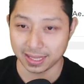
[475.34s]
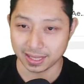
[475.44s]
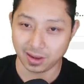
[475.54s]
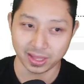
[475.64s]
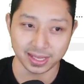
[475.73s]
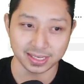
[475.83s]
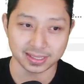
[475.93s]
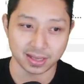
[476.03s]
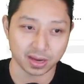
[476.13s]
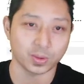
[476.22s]
like
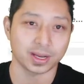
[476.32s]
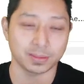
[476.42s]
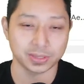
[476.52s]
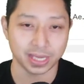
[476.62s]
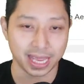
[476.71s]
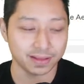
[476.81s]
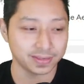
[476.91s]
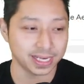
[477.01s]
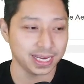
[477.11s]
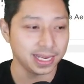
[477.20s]
this. Like when it comes to
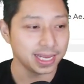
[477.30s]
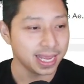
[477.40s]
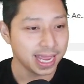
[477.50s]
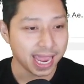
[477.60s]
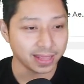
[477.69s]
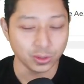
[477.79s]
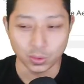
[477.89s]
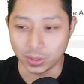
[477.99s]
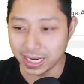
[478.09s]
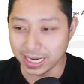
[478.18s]
NFT and the
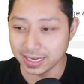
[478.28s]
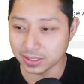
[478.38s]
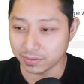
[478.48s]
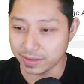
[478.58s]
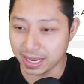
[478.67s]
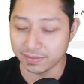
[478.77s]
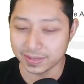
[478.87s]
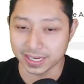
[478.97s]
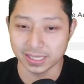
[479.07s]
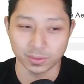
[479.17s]
uniqueness of
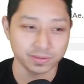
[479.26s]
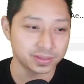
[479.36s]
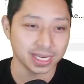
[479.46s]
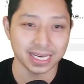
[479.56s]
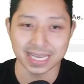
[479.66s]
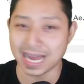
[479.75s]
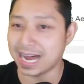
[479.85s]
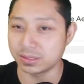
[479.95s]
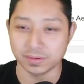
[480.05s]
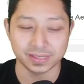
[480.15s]
NFTs, we've seen
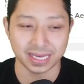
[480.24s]
cards, we've seen